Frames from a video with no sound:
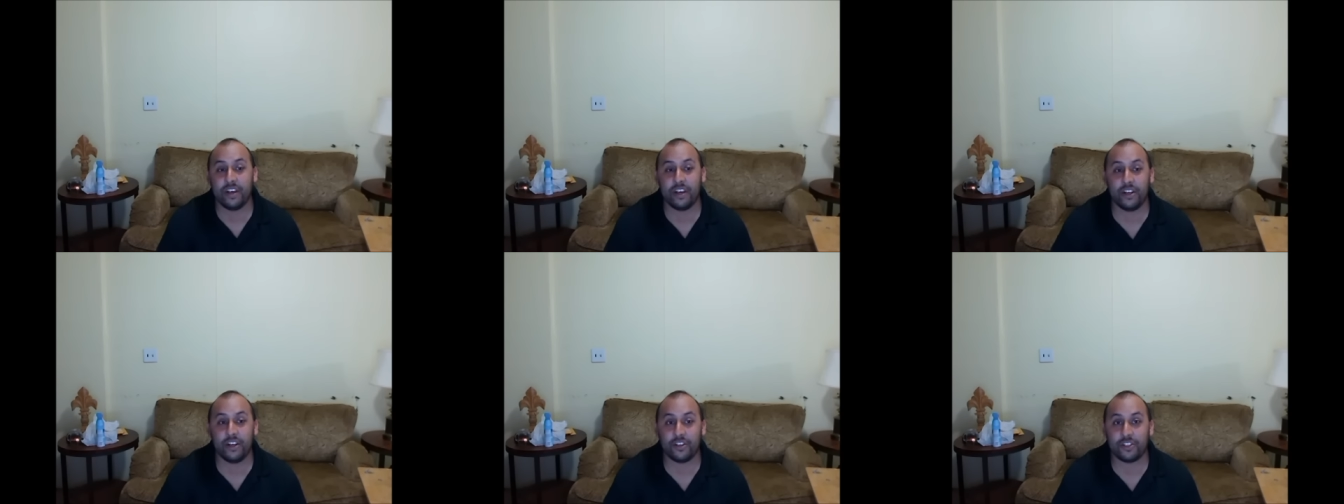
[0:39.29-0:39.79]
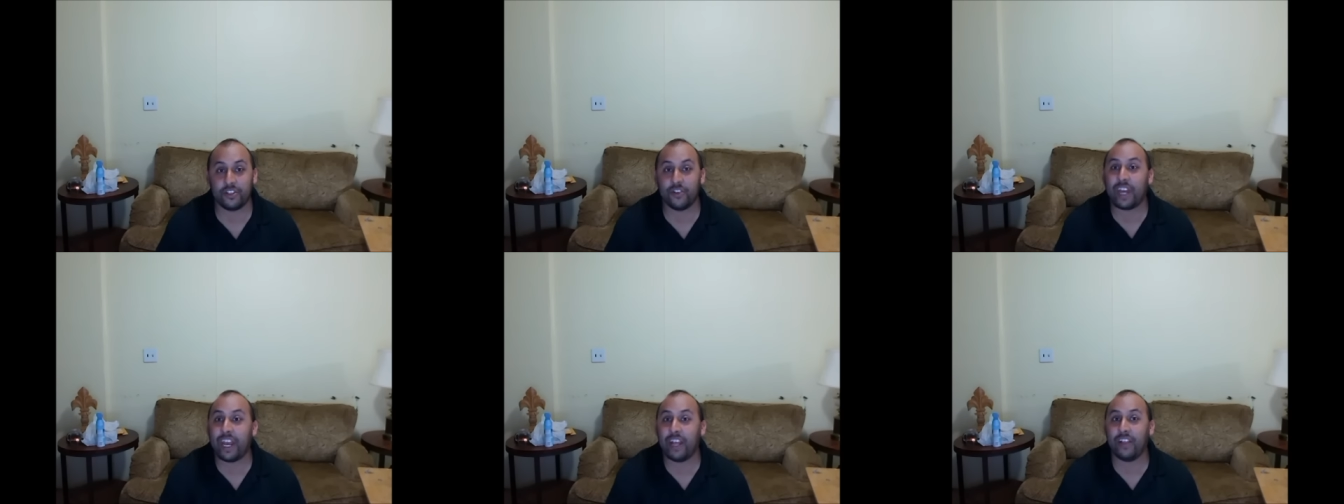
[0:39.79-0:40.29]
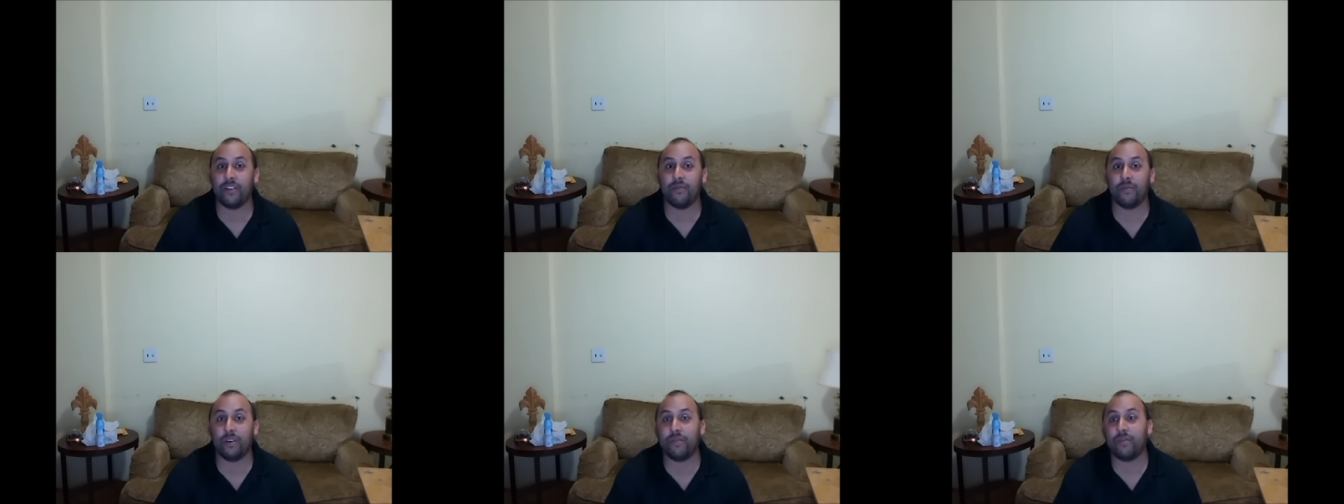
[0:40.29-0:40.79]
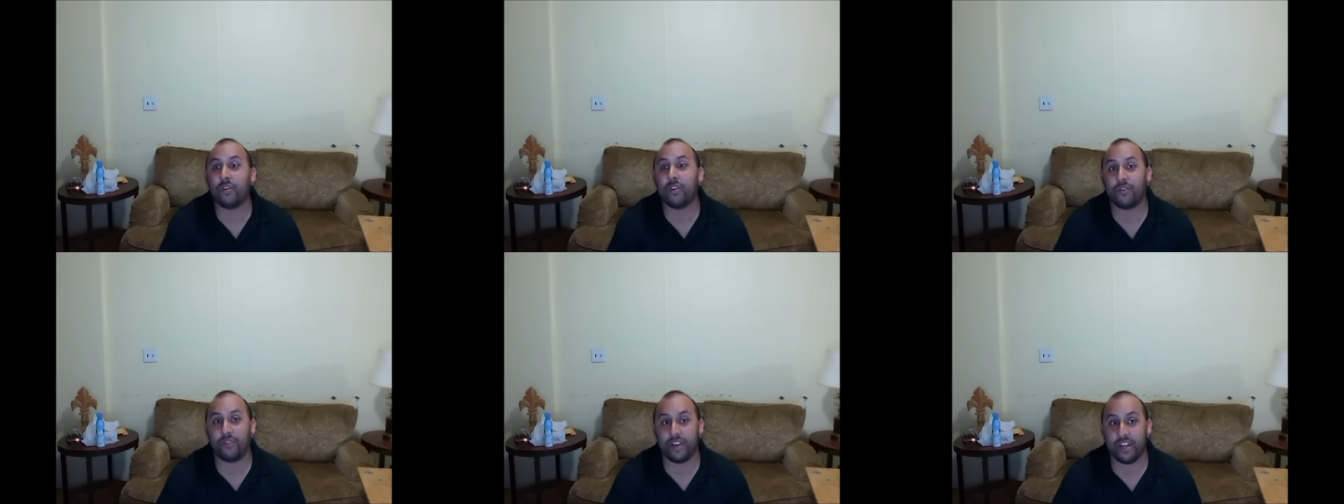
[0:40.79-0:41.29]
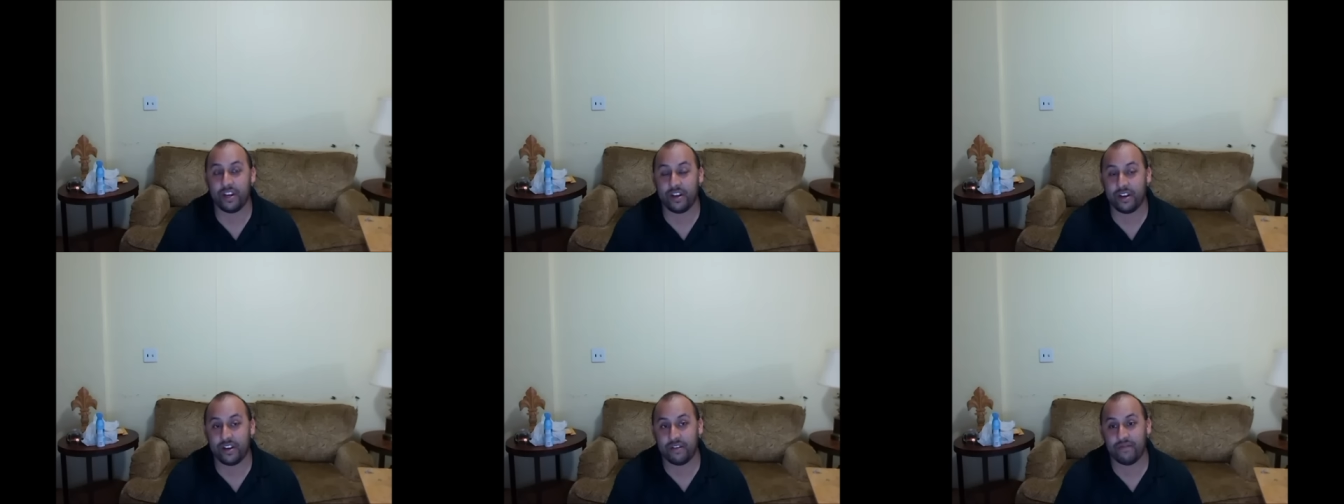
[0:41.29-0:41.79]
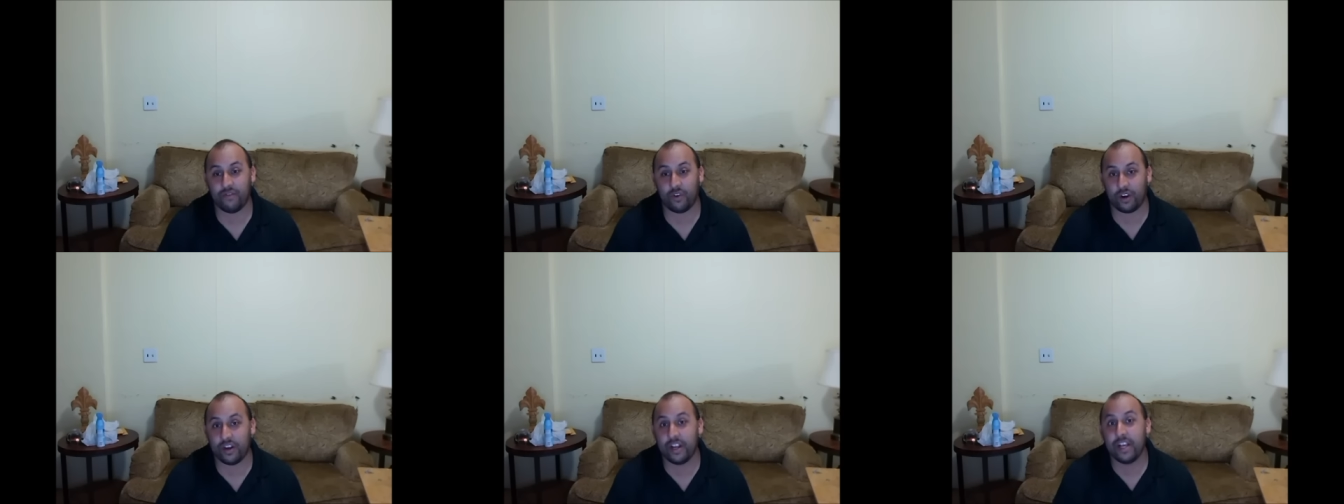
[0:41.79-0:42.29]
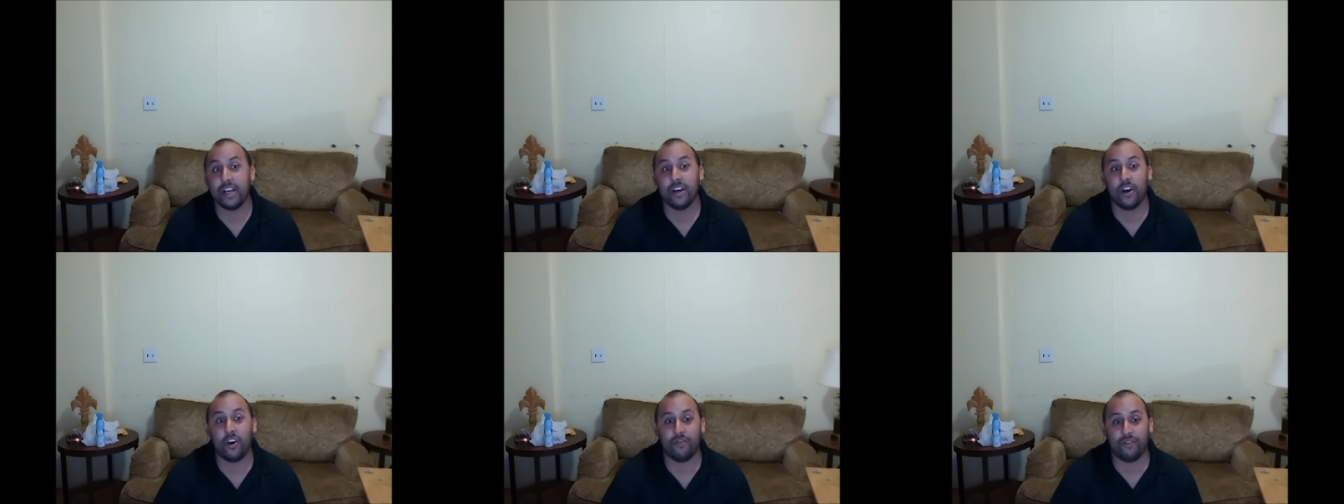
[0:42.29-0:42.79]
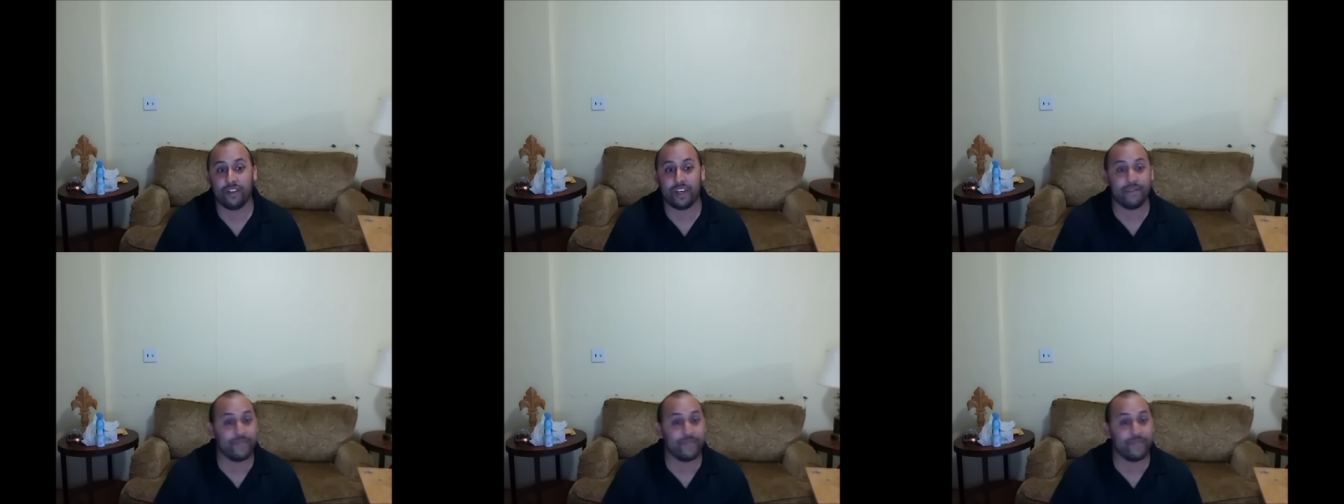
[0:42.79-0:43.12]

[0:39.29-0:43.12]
And also Caitlin1434, hopefully.